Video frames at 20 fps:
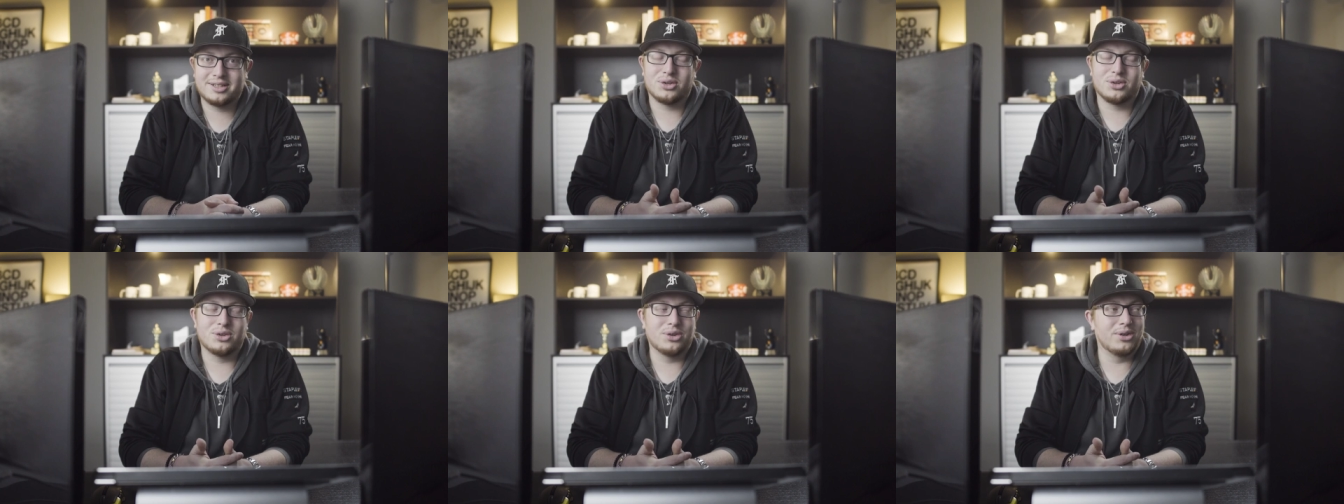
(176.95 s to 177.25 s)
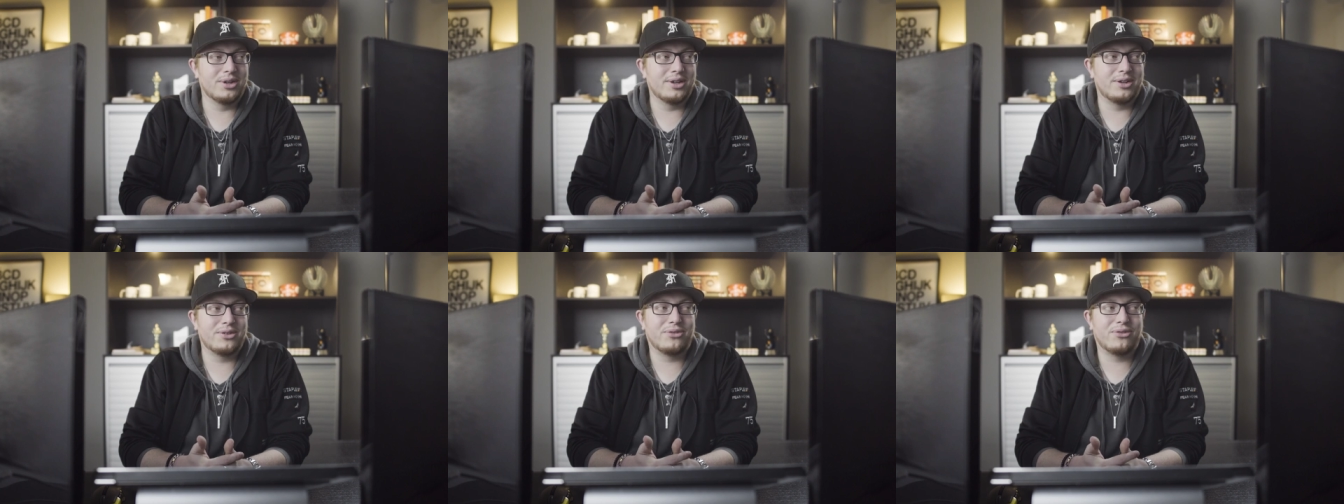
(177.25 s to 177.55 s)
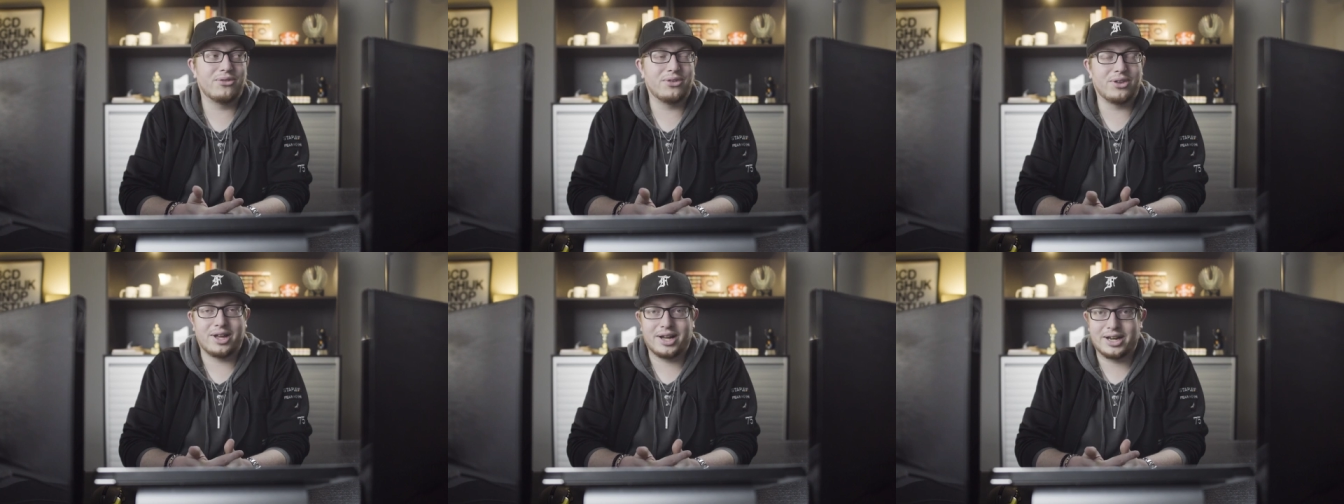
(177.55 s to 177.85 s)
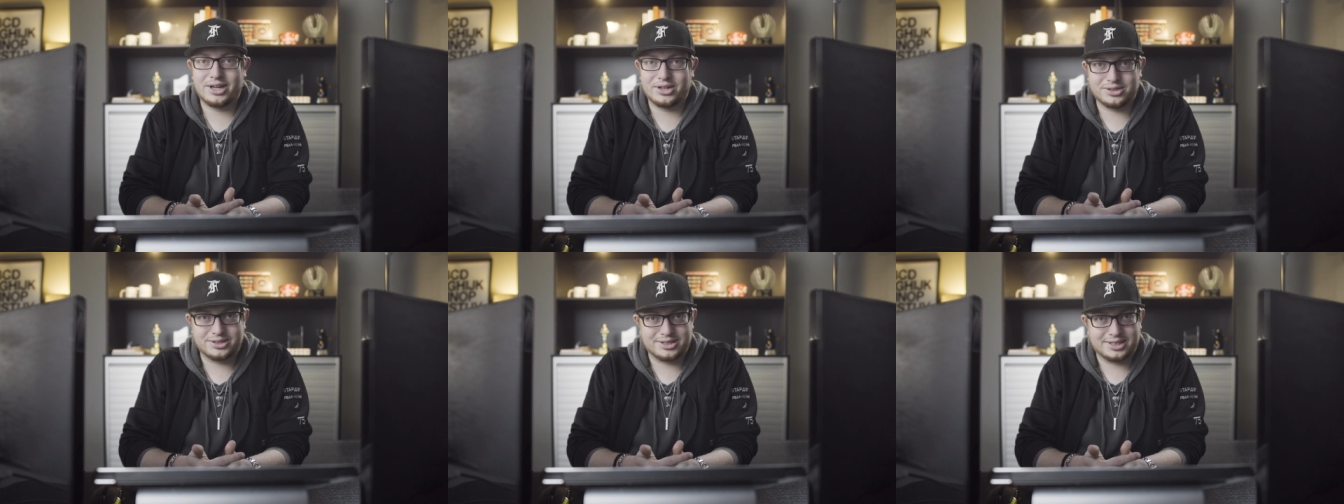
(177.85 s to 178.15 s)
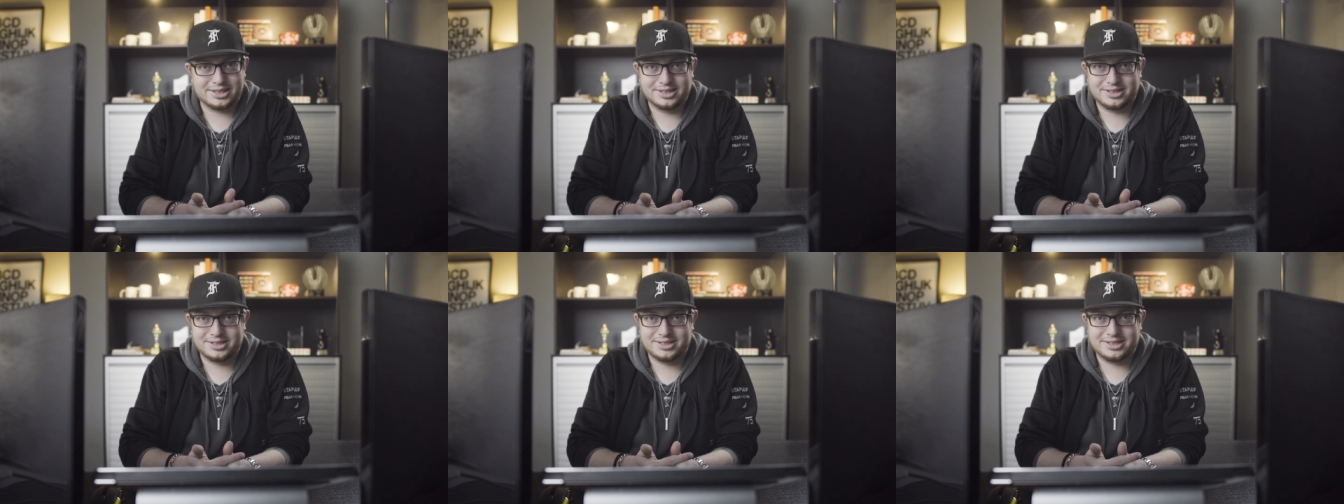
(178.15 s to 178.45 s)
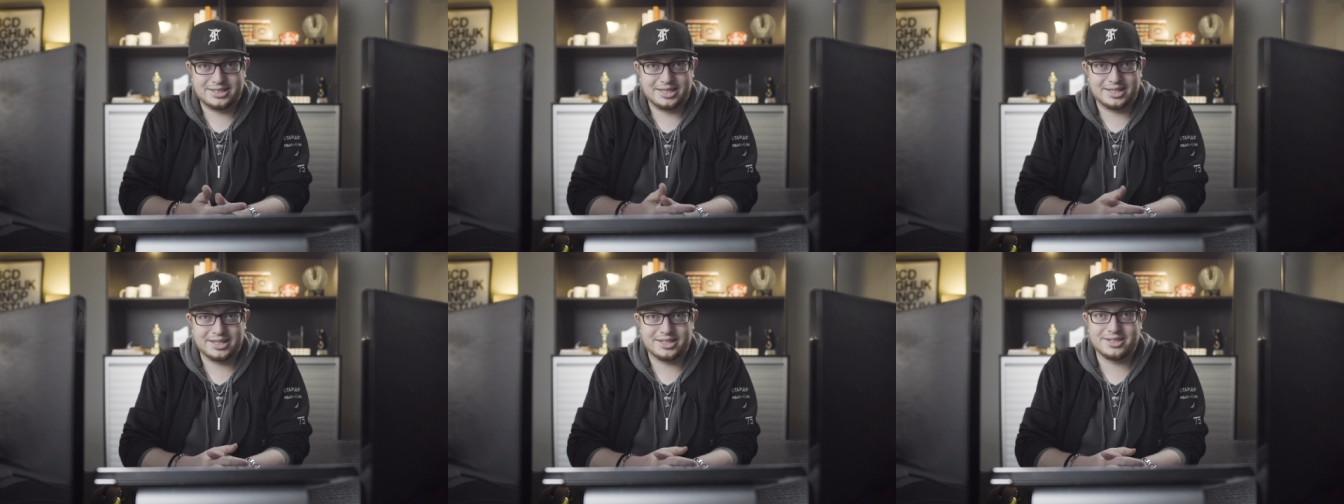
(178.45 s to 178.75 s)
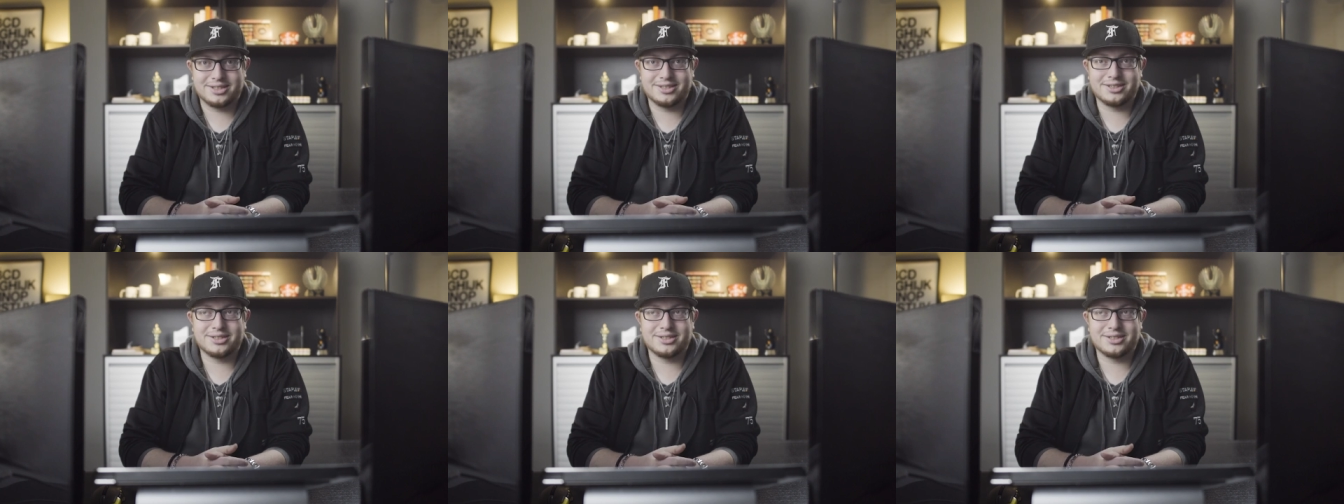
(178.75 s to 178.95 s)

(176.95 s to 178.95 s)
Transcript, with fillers: Good flyers can stick,